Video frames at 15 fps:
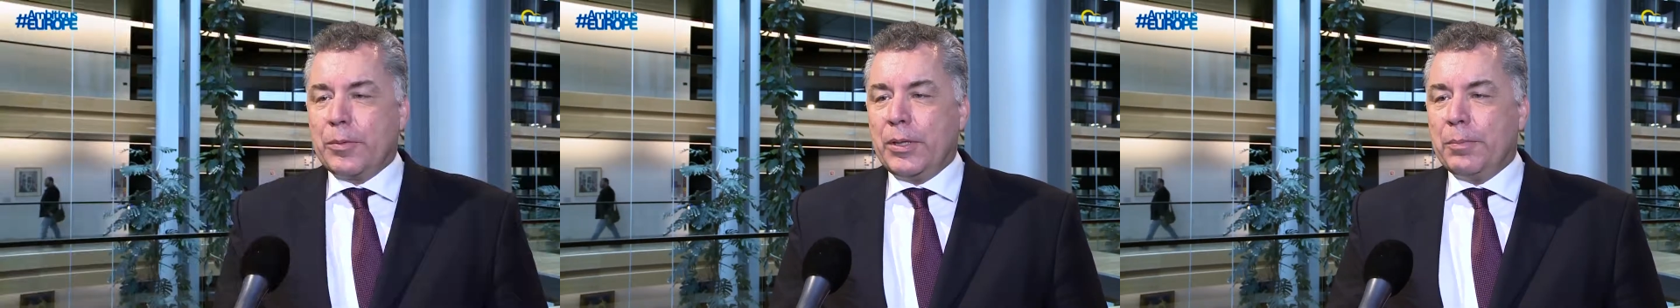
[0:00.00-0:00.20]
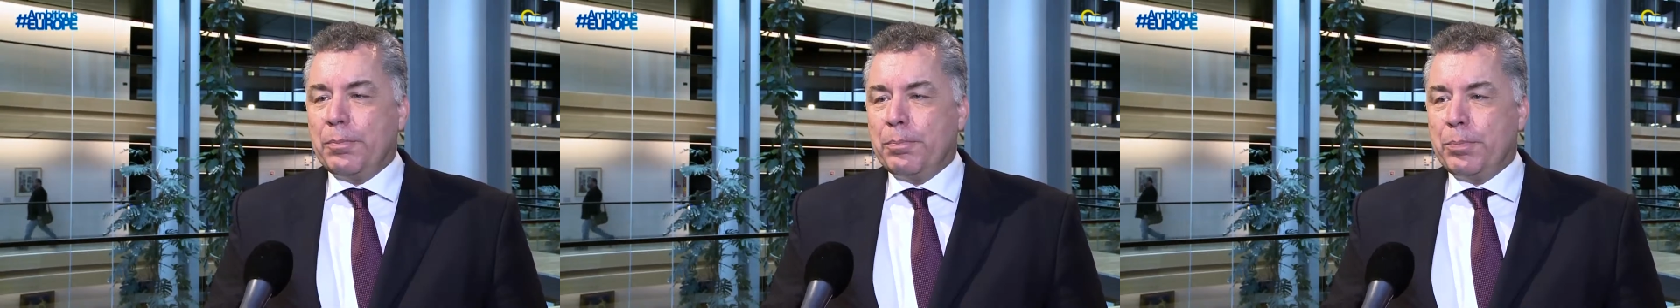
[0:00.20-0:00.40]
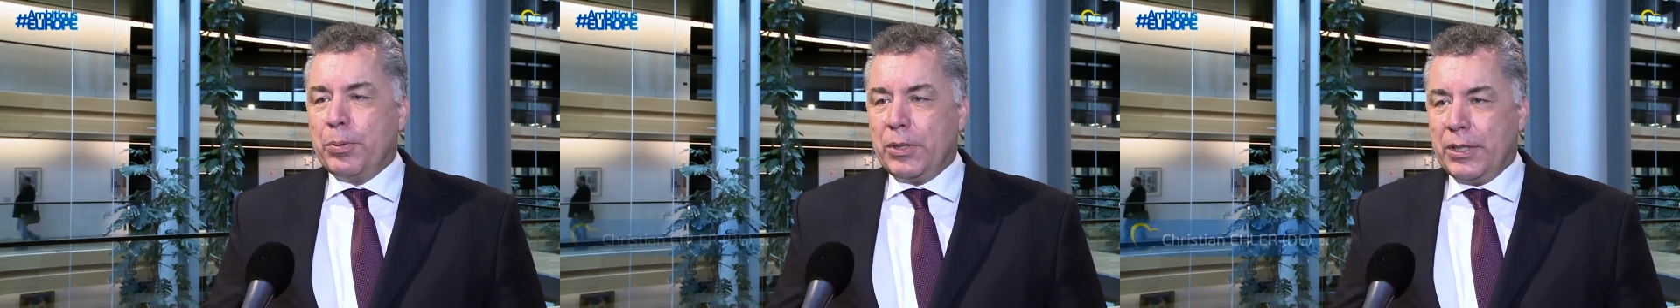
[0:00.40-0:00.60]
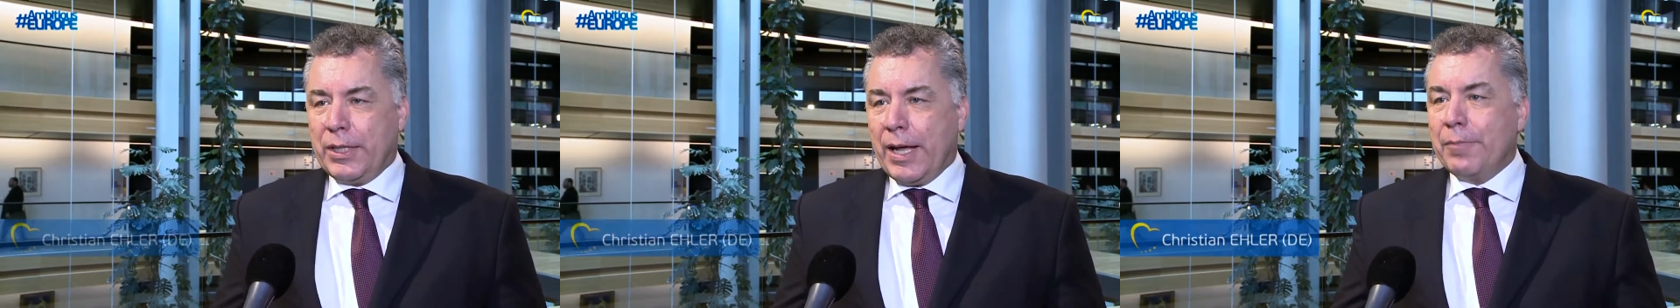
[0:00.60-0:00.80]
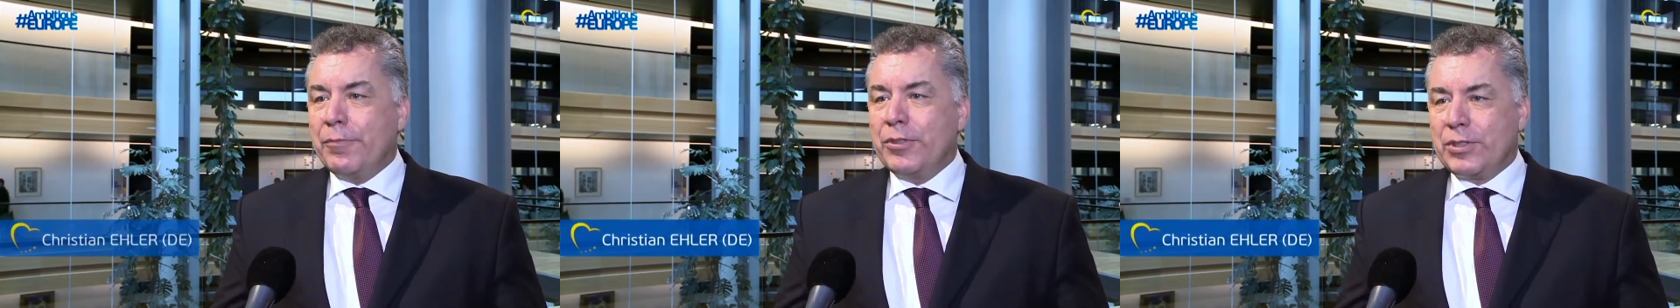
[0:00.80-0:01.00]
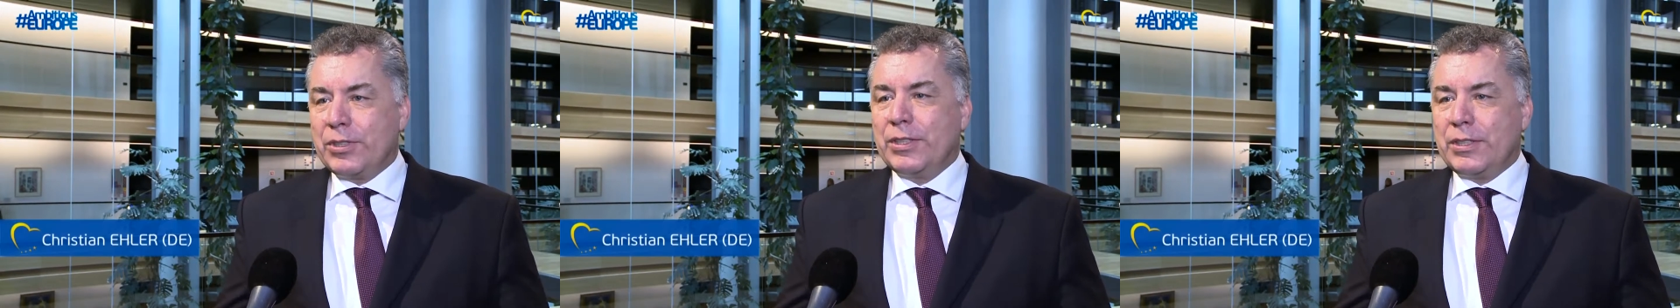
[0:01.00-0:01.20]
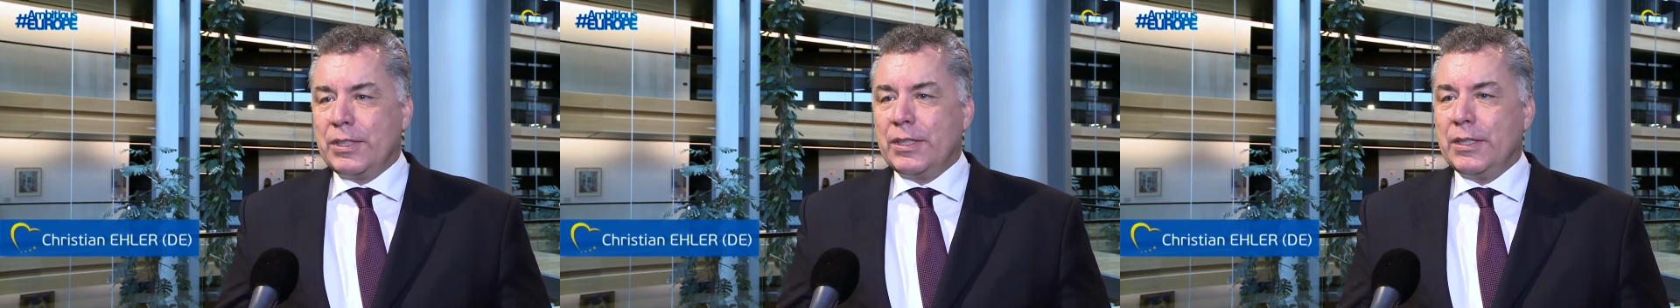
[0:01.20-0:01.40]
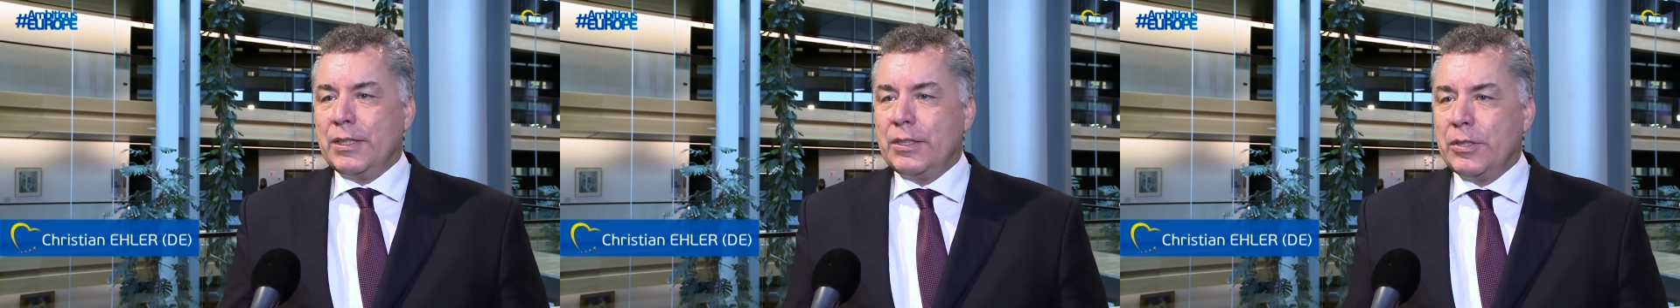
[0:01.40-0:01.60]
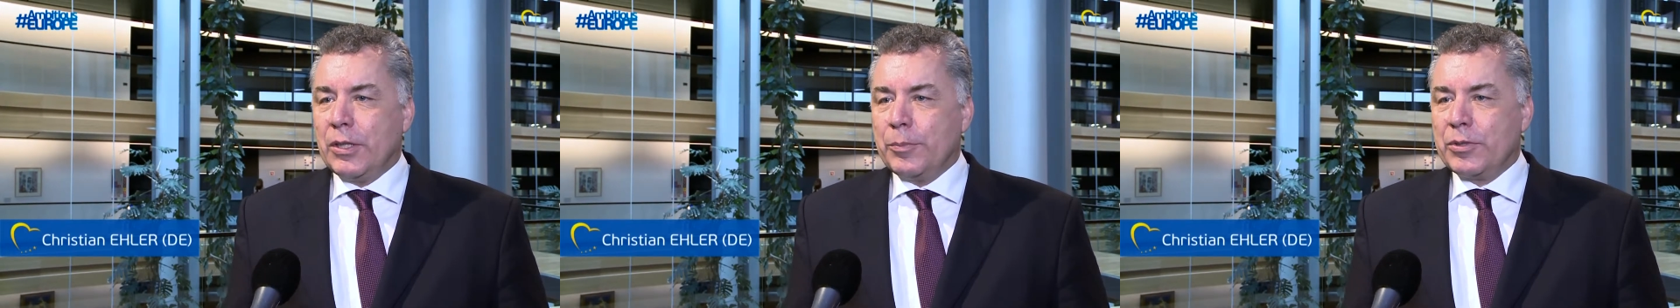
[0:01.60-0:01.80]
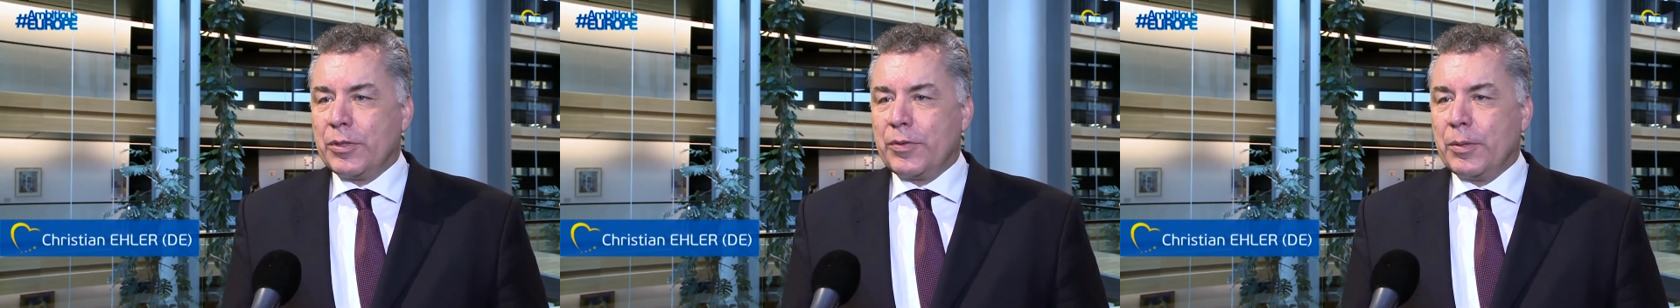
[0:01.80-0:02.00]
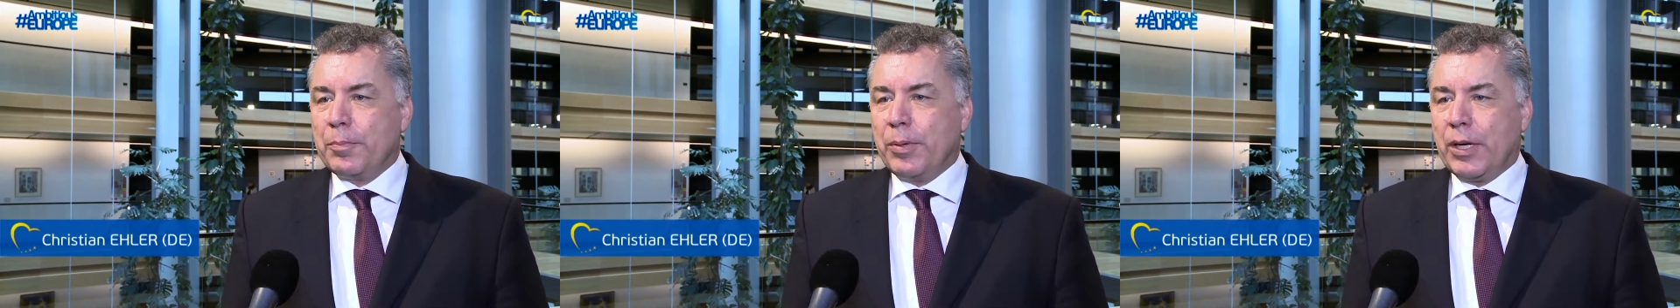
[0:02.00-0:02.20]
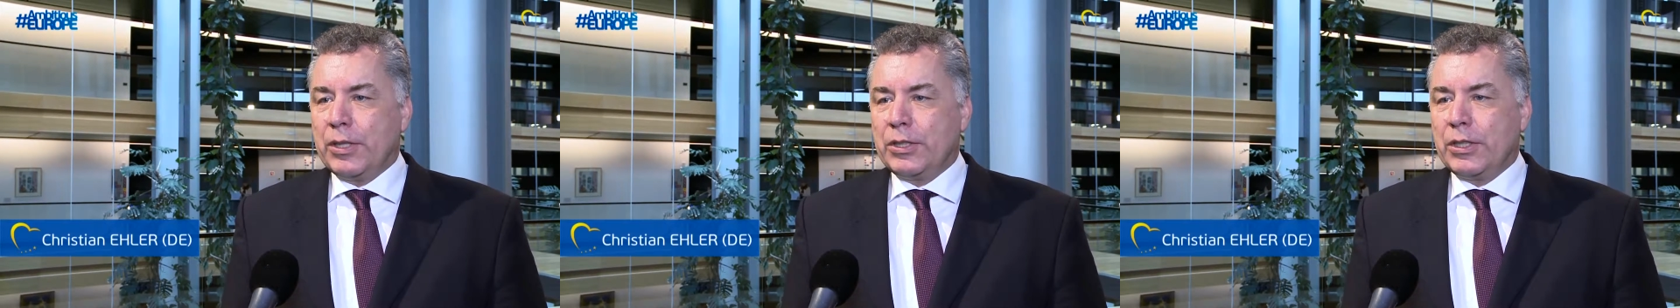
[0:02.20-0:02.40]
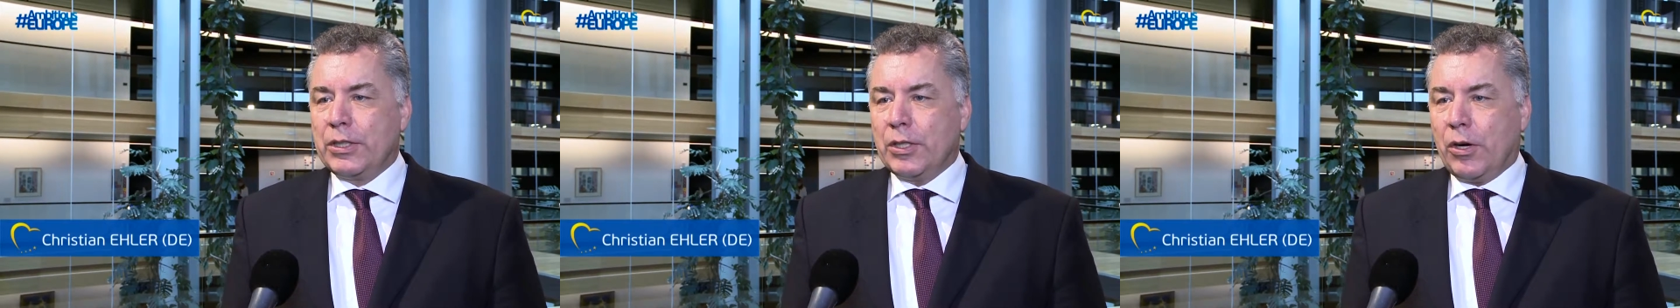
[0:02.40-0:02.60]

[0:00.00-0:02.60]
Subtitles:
We put an emphasis in terms of the budget